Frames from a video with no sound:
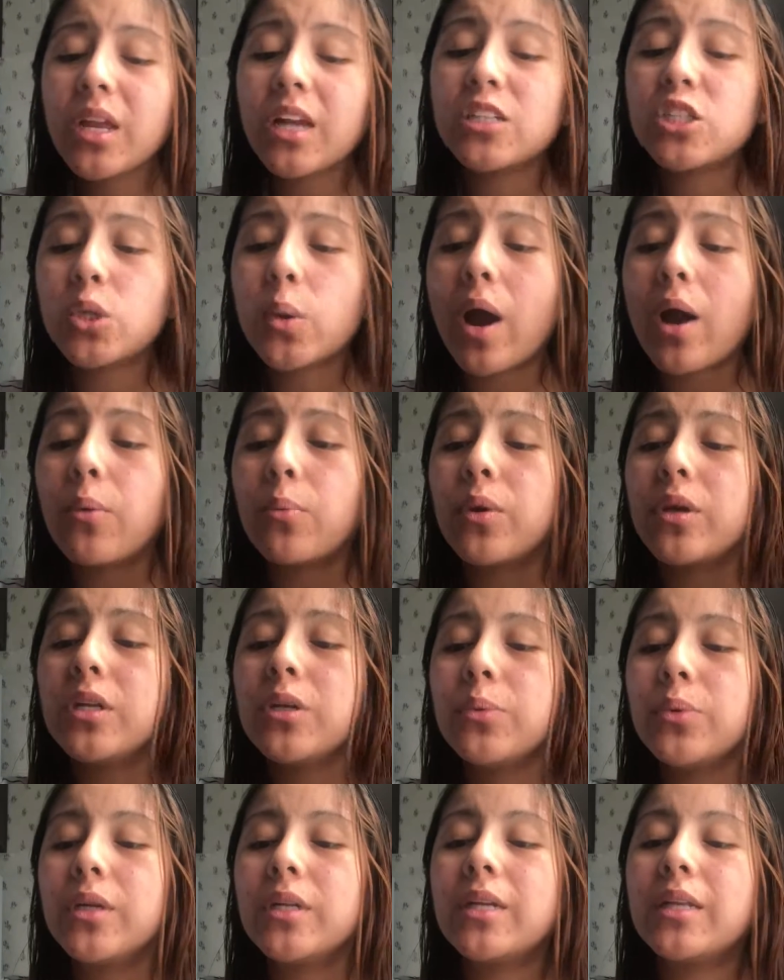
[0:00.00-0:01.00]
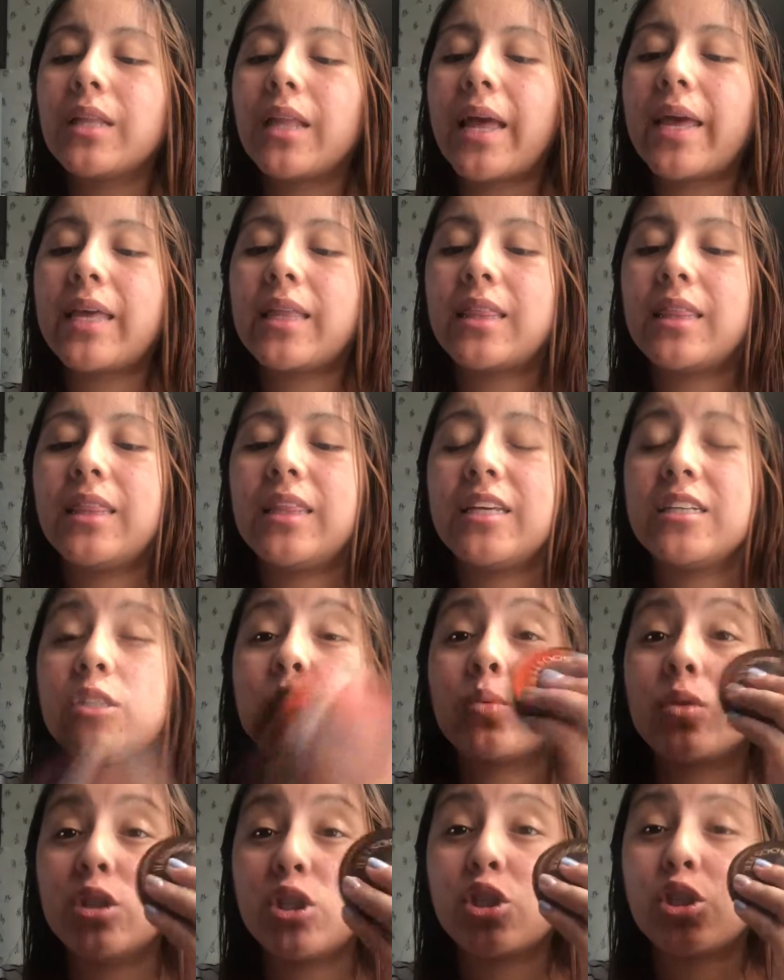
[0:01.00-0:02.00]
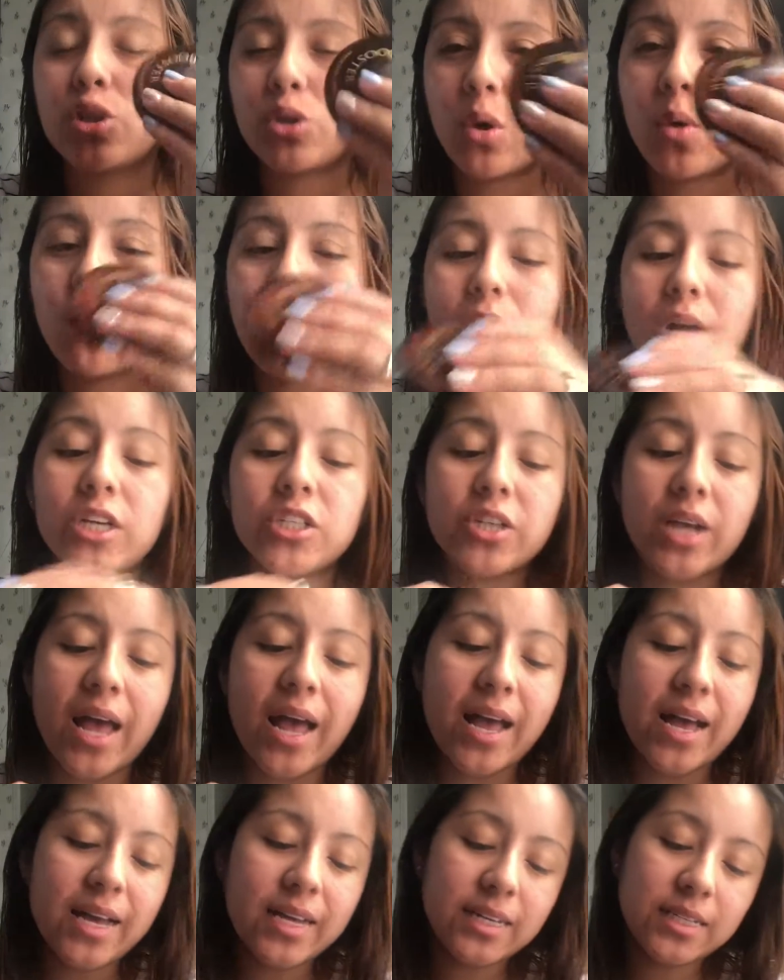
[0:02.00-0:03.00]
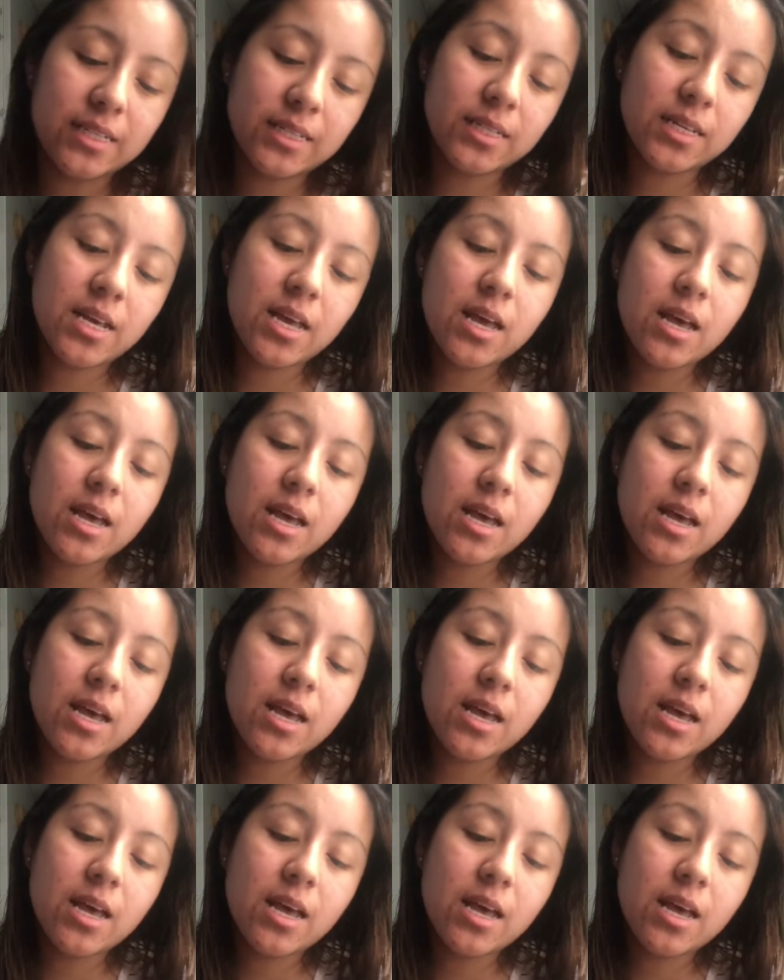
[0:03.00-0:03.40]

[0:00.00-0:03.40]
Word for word: so i really really like this one so much as